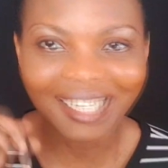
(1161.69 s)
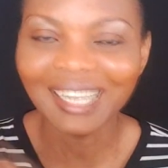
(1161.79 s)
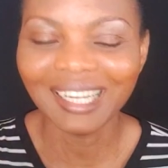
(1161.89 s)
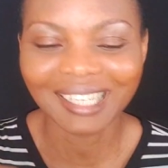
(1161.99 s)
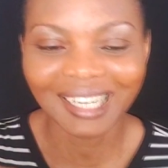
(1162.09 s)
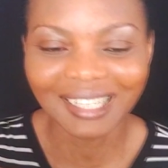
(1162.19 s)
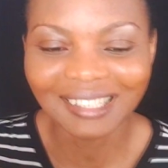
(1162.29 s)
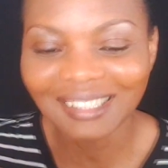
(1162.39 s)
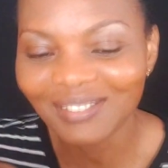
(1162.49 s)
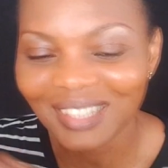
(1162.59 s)

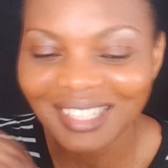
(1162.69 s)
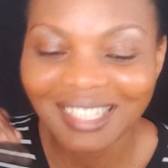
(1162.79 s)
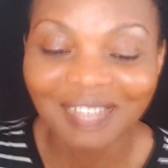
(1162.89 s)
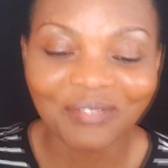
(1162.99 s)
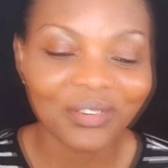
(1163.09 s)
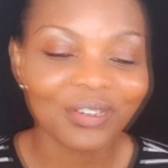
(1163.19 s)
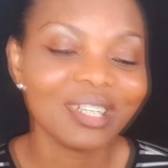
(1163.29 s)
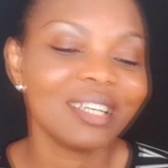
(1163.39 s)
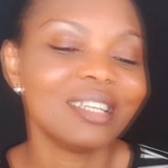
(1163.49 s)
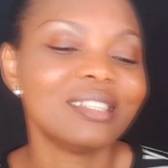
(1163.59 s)
again, what is in vogue
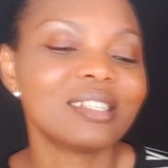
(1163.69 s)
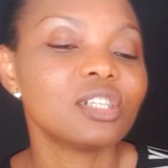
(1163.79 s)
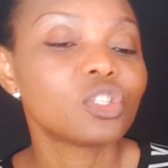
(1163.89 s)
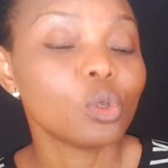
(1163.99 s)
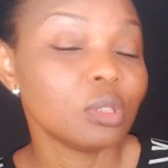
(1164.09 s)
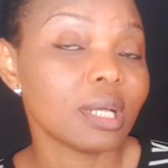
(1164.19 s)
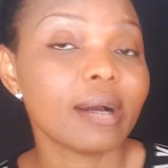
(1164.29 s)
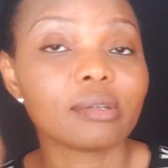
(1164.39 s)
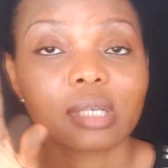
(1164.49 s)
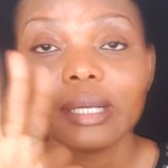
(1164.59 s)
is stone tiles,